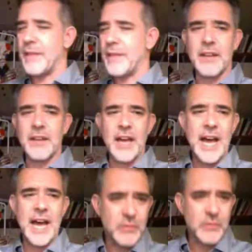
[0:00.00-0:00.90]
and then
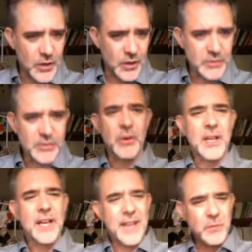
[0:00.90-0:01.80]
how to use those. So
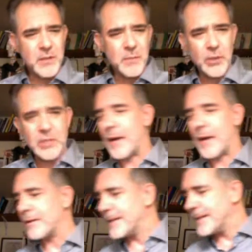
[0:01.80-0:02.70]
that's what the book's about.